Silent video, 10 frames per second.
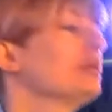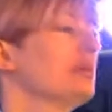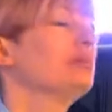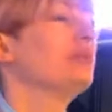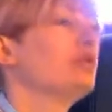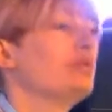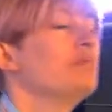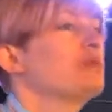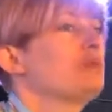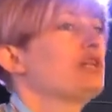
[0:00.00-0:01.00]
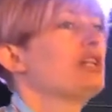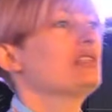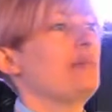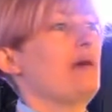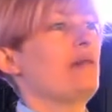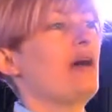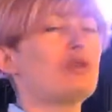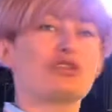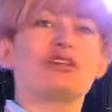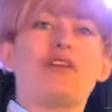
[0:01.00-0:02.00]
more surprise about that.
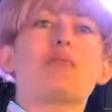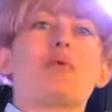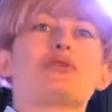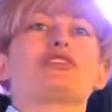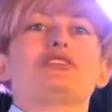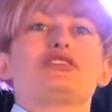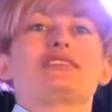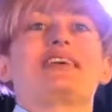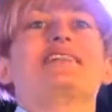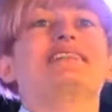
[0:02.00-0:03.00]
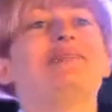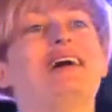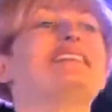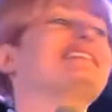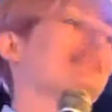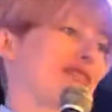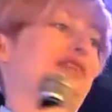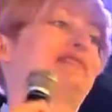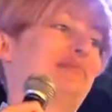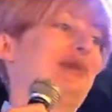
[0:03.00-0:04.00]
Imagine if I was actually, well, it's
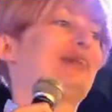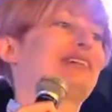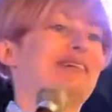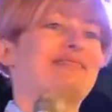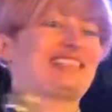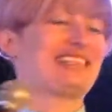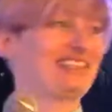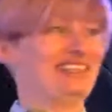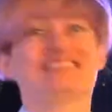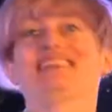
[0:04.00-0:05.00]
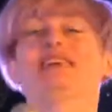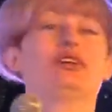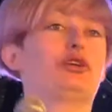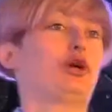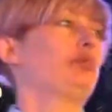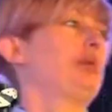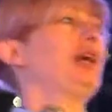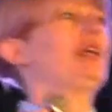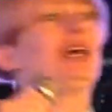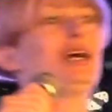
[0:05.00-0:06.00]
because of a hologram, isn't it? They're like, you could be
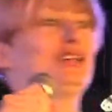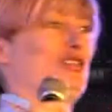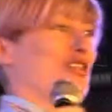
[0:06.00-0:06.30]
any age,